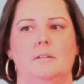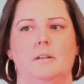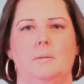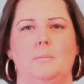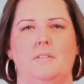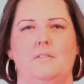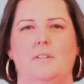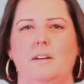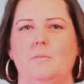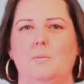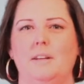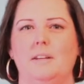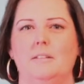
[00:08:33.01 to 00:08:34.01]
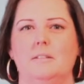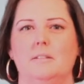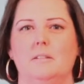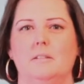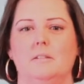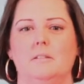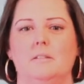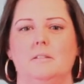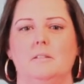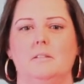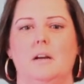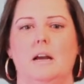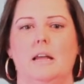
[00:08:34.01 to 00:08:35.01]
about 5 weeks.
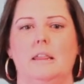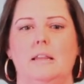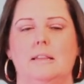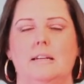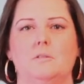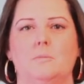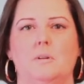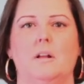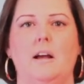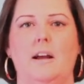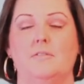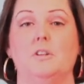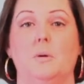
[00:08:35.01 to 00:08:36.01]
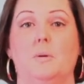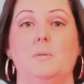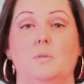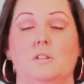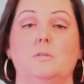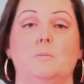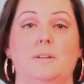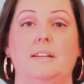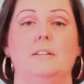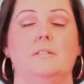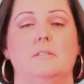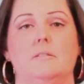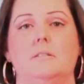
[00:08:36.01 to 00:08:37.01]
I think that's when I'll have to go in once a
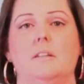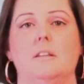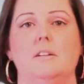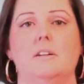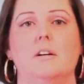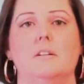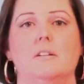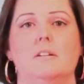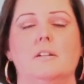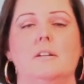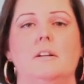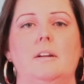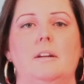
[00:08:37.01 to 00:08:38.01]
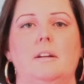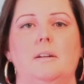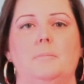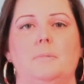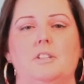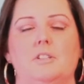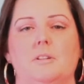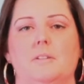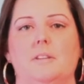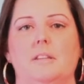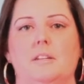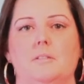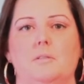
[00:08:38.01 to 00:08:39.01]
week to see the doctor, make sure
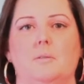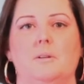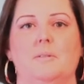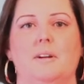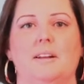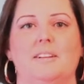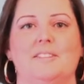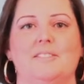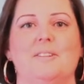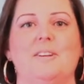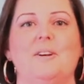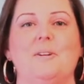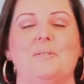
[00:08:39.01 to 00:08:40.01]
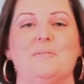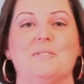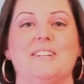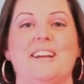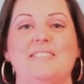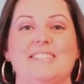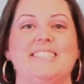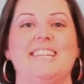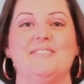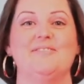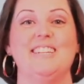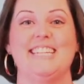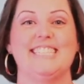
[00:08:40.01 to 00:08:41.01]
everything is going right, because we're down to
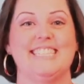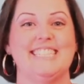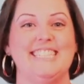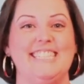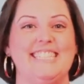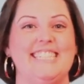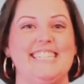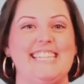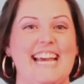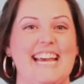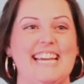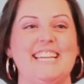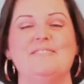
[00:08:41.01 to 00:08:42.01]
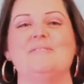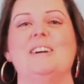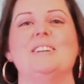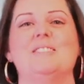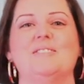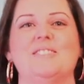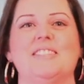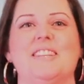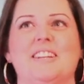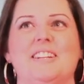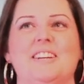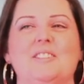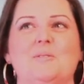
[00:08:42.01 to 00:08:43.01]
10 weeks. Yay. My husband's
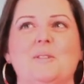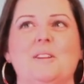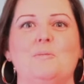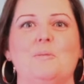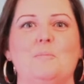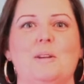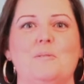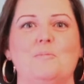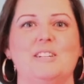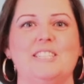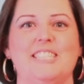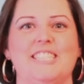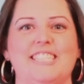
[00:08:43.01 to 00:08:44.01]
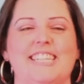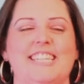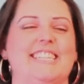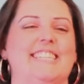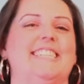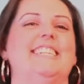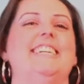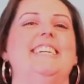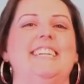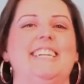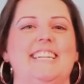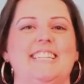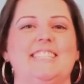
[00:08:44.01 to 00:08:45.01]
like, next week we'll be in 1 digit.
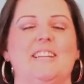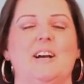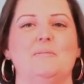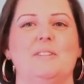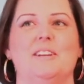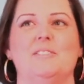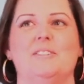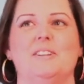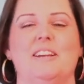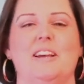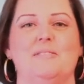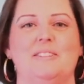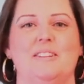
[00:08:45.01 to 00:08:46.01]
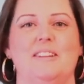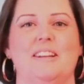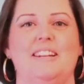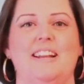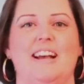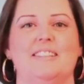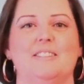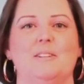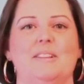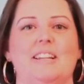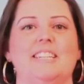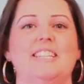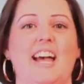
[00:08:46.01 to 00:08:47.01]
I'm like, you're going to count down like NASA? I'll be
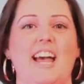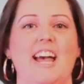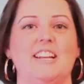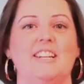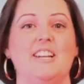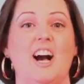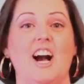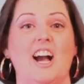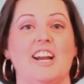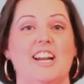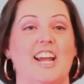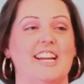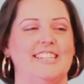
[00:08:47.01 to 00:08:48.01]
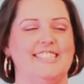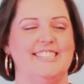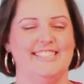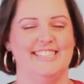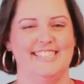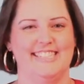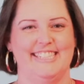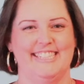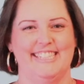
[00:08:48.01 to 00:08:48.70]
like 10, 9, 8.